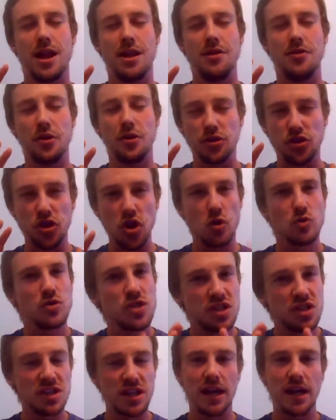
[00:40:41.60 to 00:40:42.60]
there's no
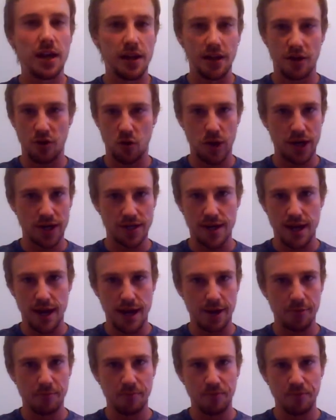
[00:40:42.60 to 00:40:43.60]
skill in quick
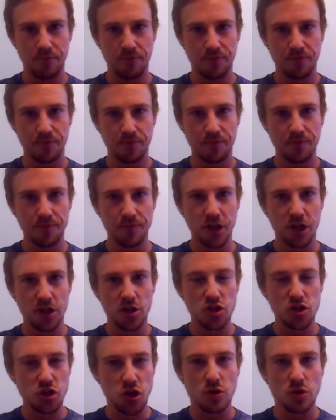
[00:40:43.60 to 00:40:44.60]
time.
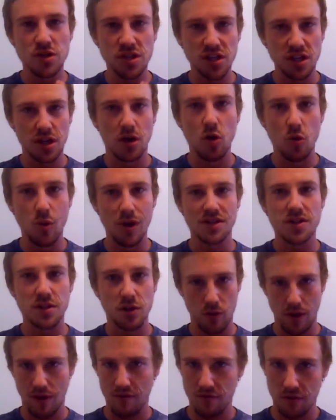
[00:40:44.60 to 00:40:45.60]
There's no skill
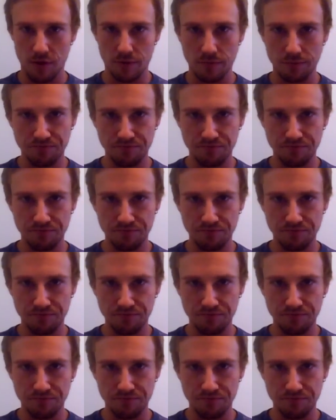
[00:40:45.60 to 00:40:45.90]
whatsoever.